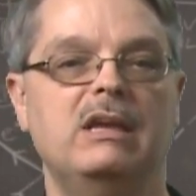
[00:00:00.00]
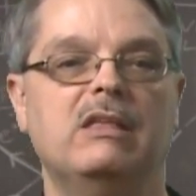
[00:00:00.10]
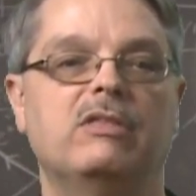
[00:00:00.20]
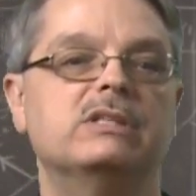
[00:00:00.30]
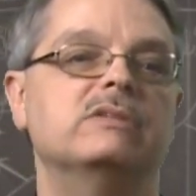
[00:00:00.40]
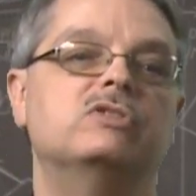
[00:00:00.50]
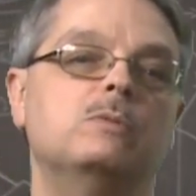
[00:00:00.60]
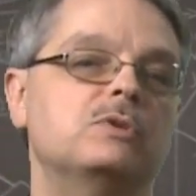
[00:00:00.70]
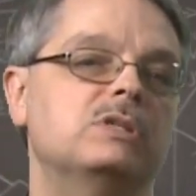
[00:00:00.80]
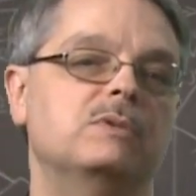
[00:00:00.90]
Thus, if
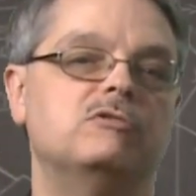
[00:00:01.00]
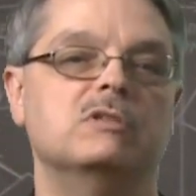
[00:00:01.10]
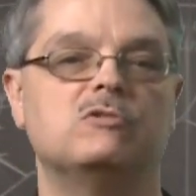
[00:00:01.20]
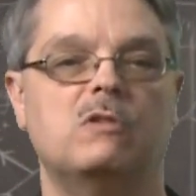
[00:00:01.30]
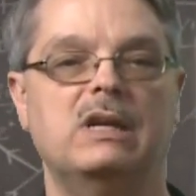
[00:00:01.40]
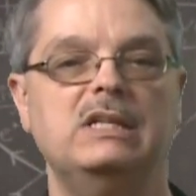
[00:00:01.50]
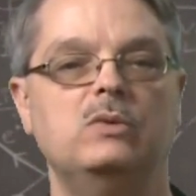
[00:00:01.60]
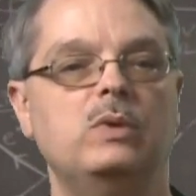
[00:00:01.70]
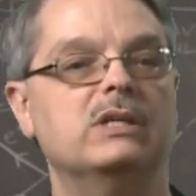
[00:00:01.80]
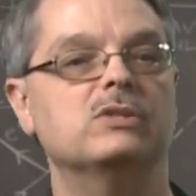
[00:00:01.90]
supersymmetry is right,
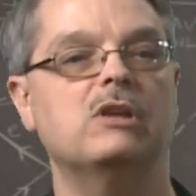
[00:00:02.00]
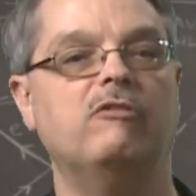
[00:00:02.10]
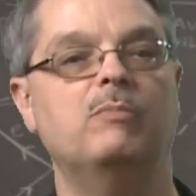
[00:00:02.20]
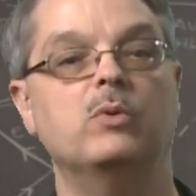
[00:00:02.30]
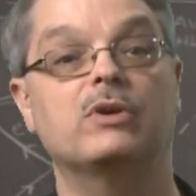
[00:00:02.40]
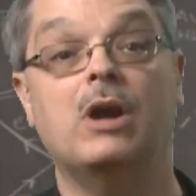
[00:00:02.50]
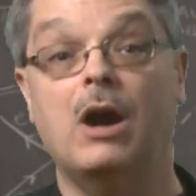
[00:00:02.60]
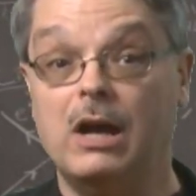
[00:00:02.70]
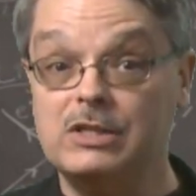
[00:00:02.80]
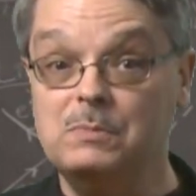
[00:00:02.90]
we can solve both
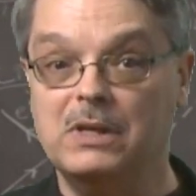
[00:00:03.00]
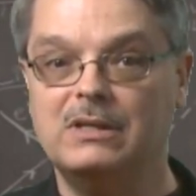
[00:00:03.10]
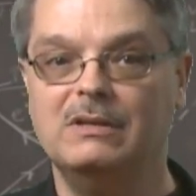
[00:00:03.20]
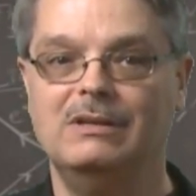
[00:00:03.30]
cosmic